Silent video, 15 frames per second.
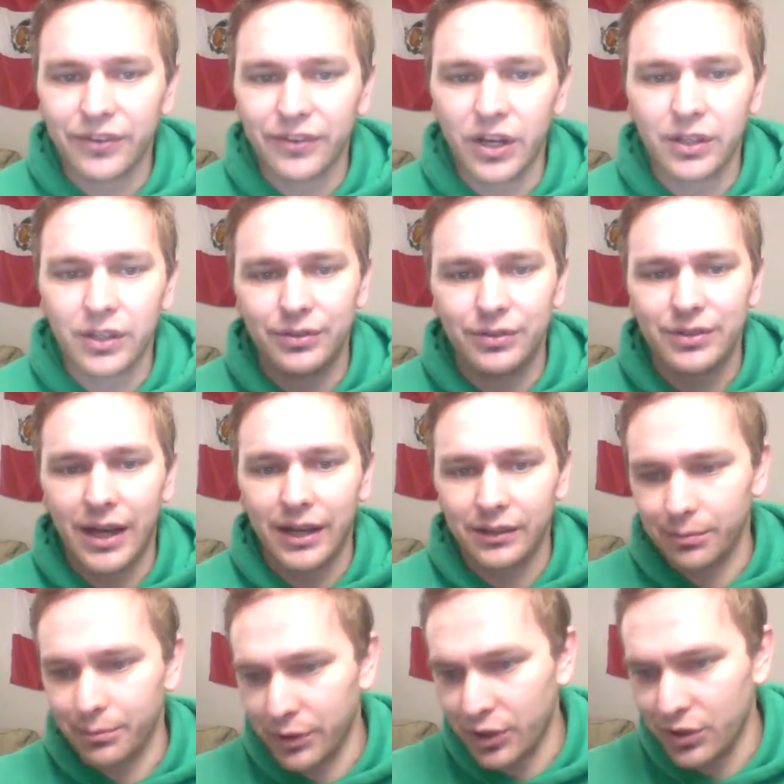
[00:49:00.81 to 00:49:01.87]
follow
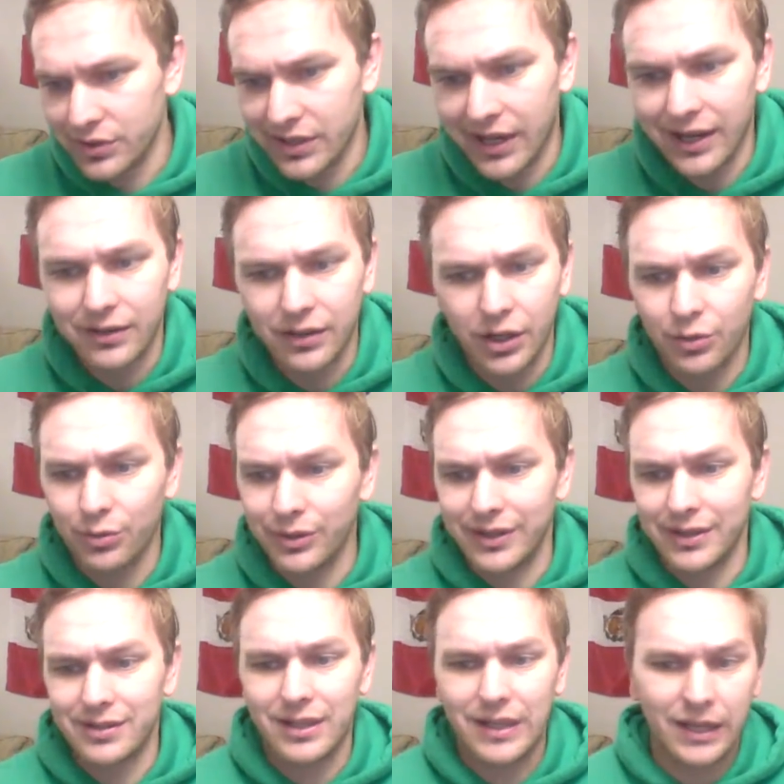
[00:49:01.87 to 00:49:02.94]
Tyler Bozak know what
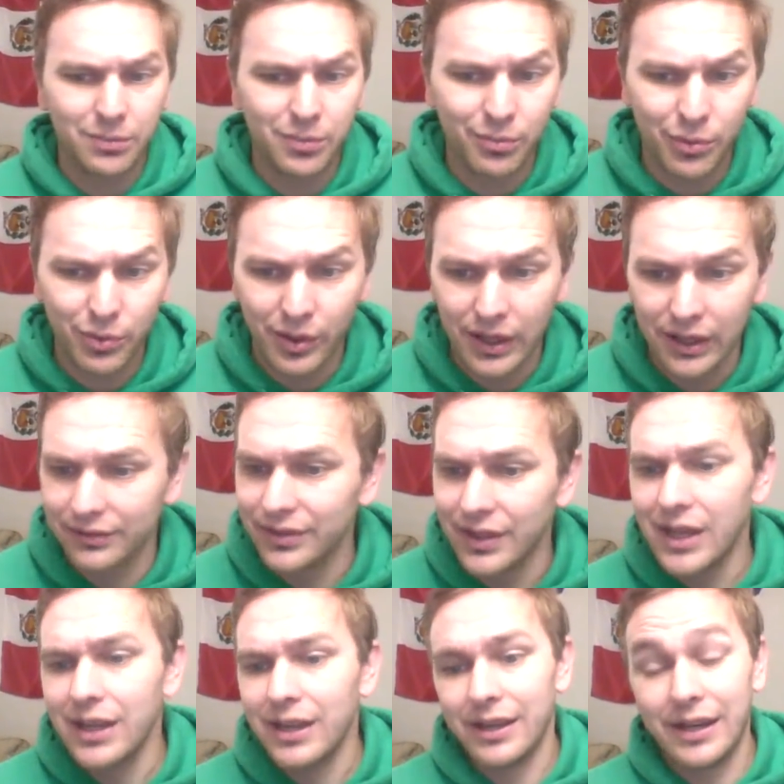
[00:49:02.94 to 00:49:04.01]
he's capable of.
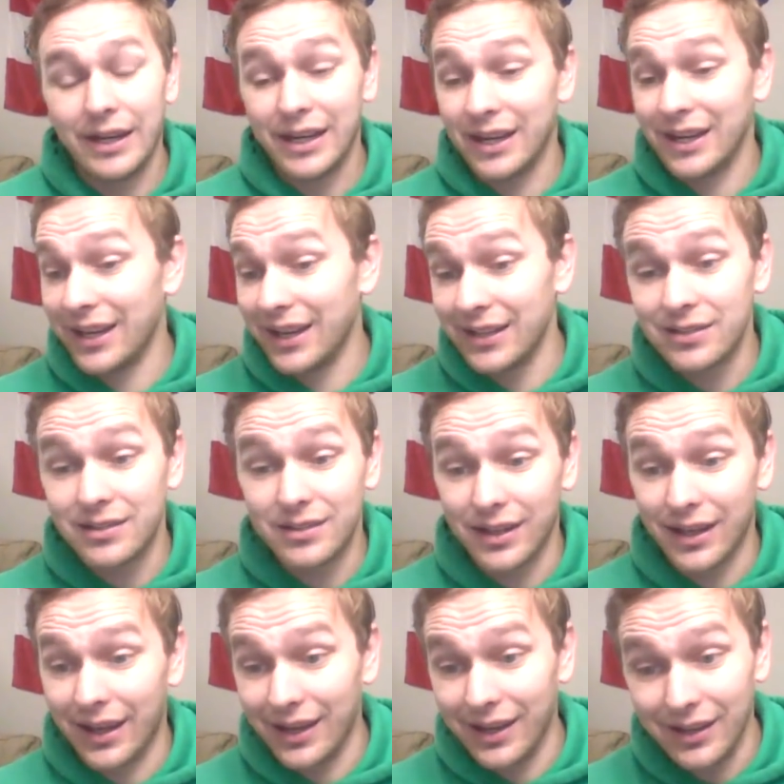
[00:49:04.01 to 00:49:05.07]
And against
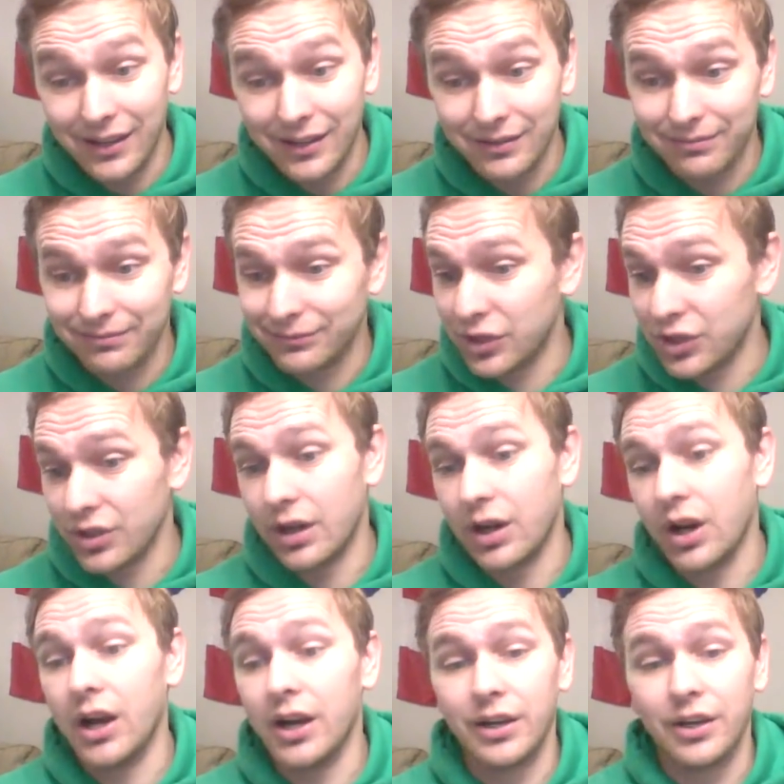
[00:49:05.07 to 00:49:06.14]
a
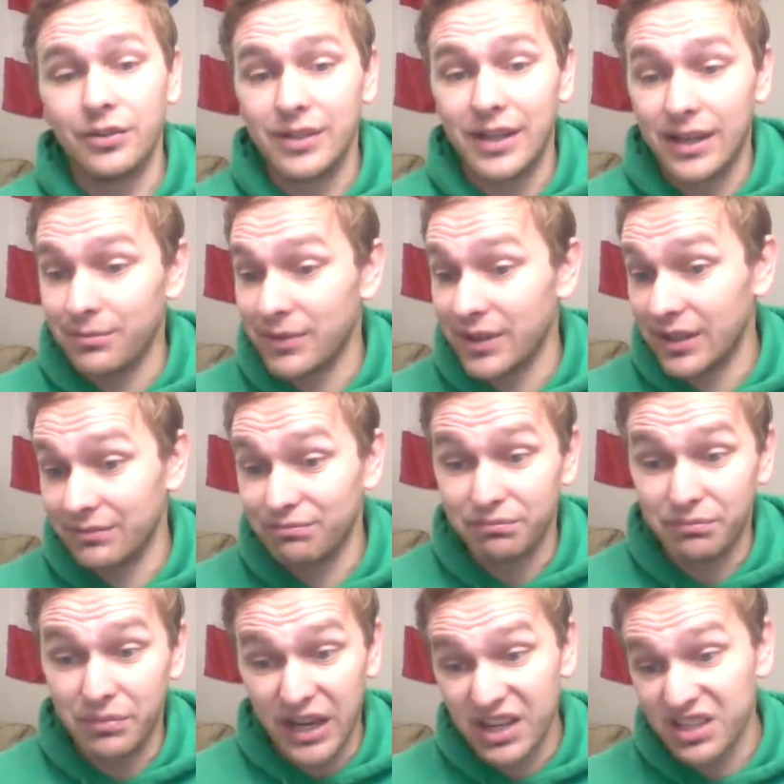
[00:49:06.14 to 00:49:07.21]
Chicago team that
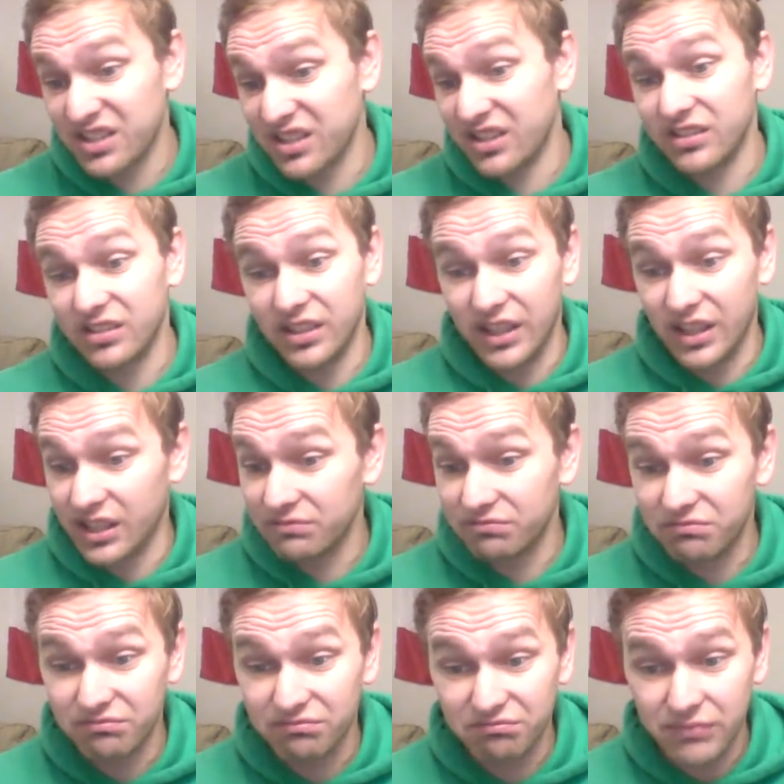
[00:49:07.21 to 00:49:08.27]
basically
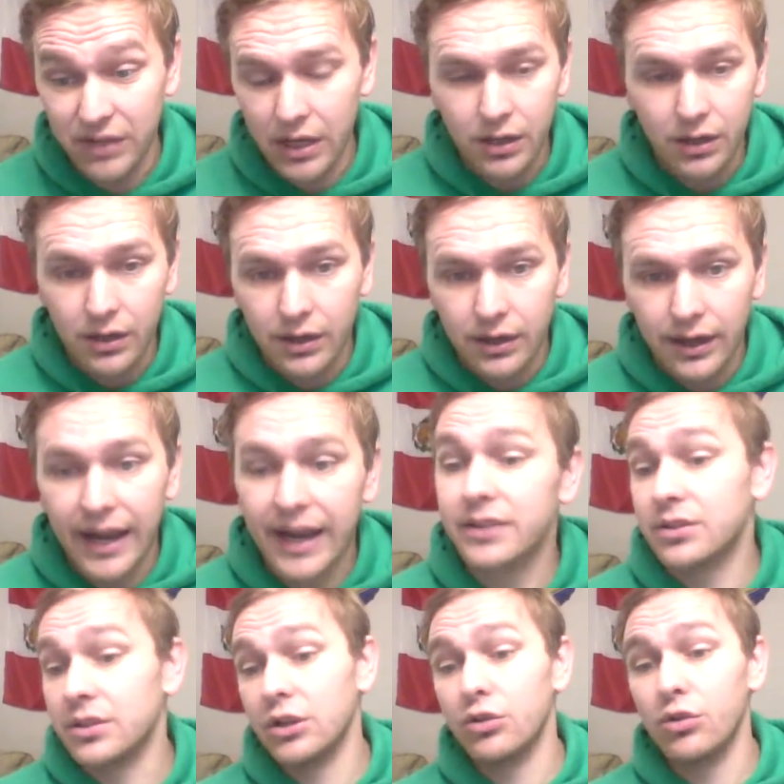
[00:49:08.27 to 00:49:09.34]

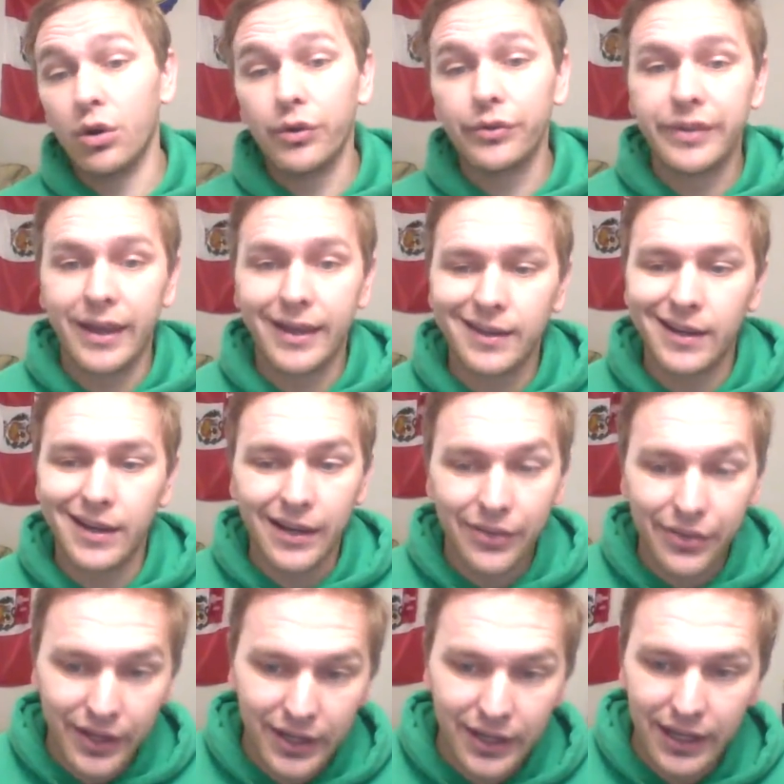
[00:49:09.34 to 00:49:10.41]
has no goaltending, I
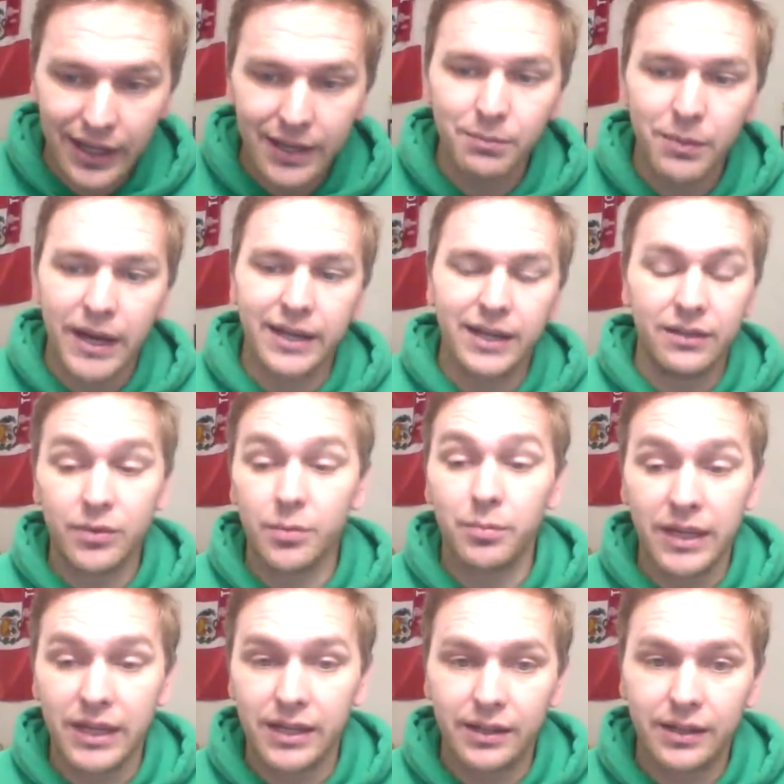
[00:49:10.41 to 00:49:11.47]
think he might even
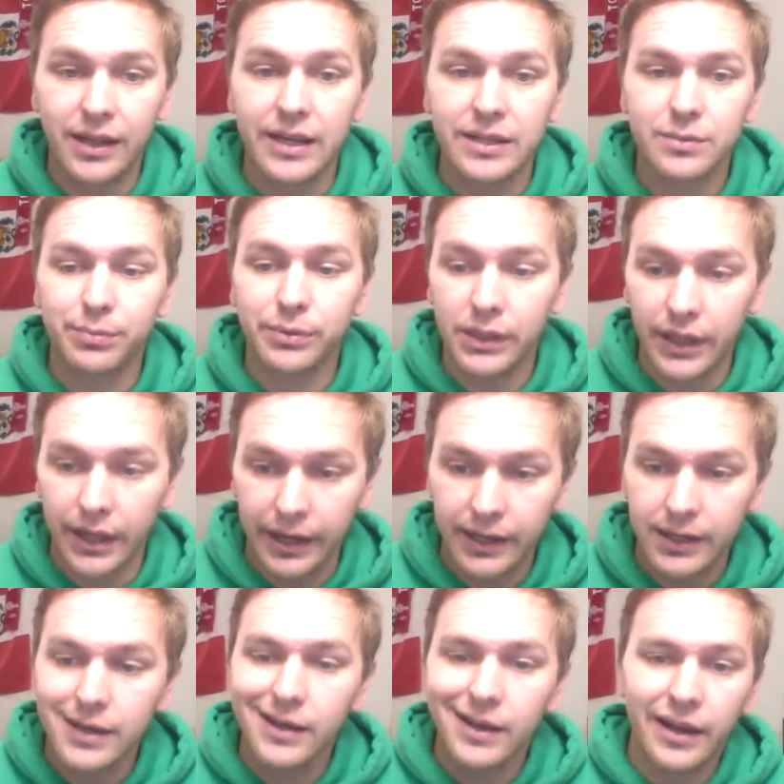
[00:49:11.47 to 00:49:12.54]
be in a nice
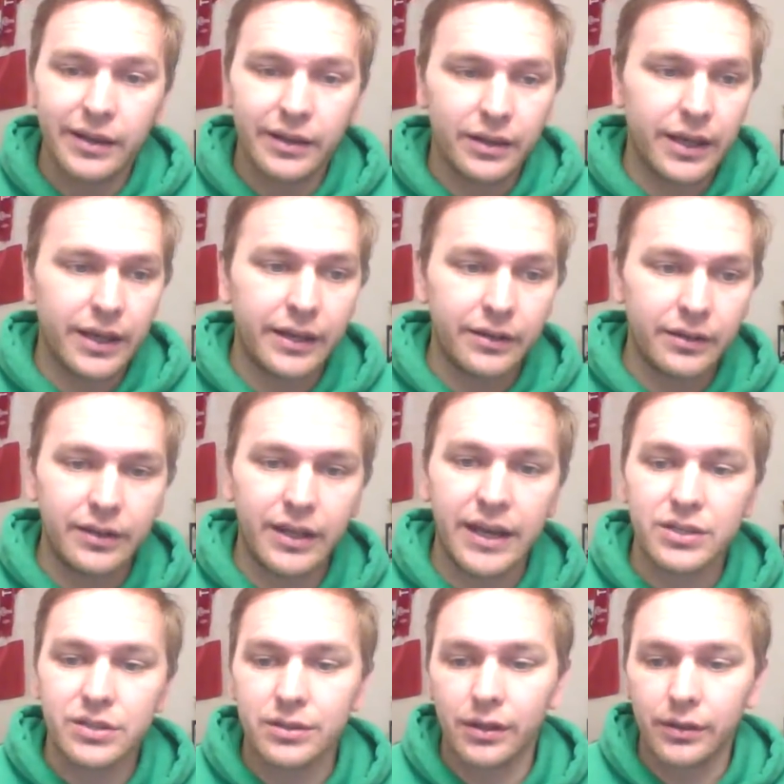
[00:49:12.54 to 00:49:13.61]
play at a
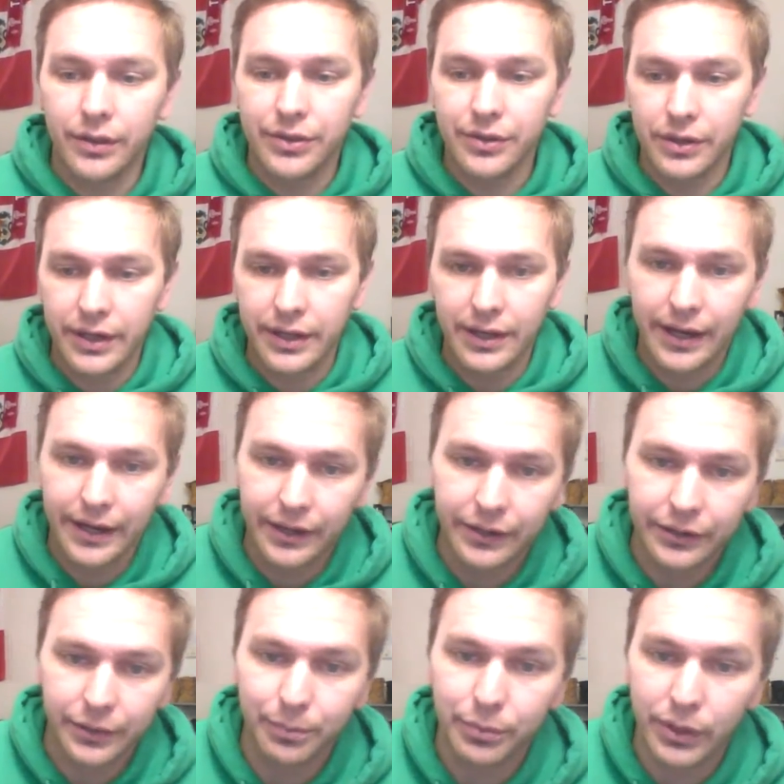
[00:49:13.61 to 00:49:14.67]
nice solid
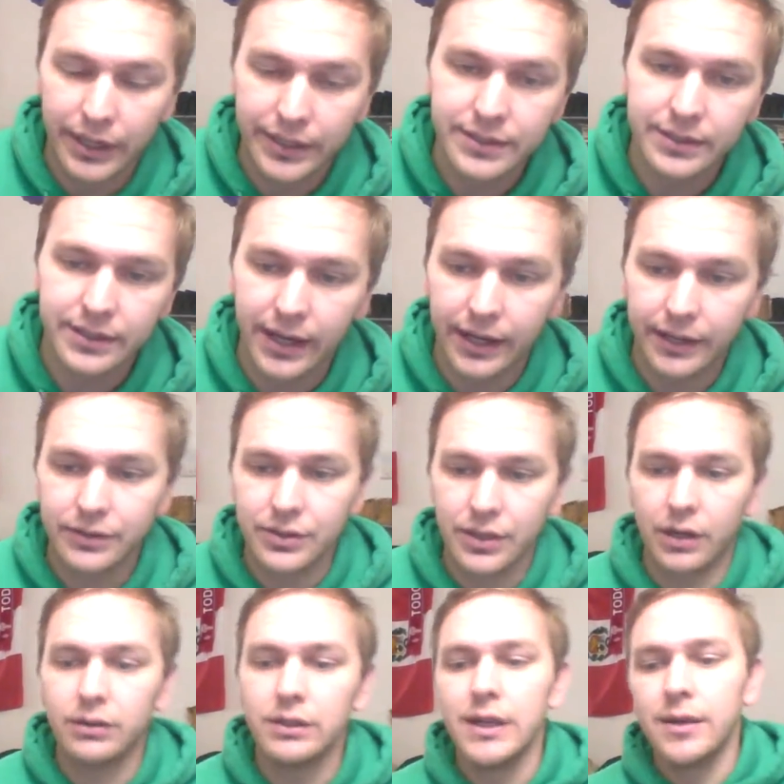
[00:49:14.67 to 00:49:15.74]
3,900 price tag.
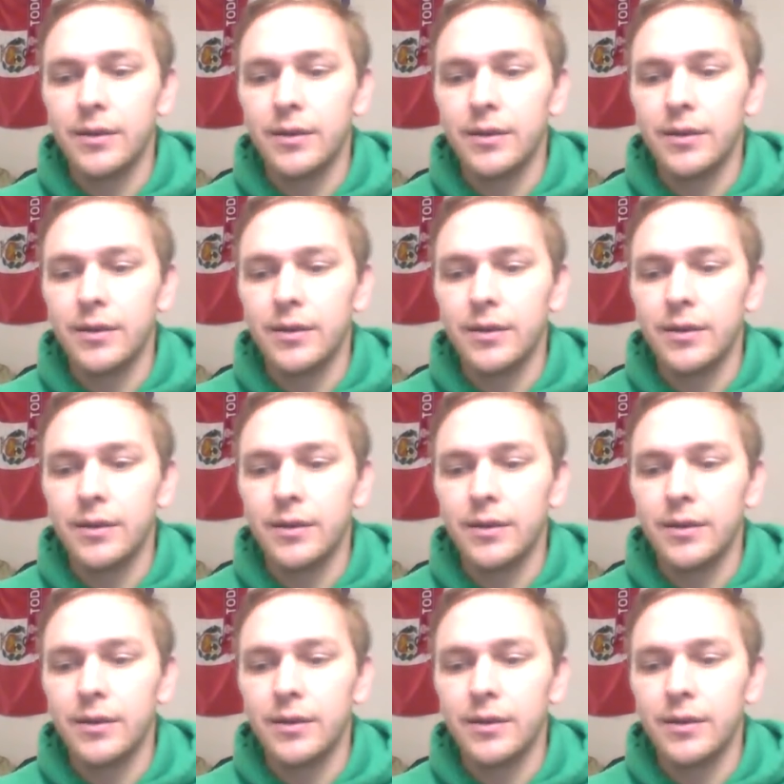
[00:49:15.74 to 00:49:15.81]
So a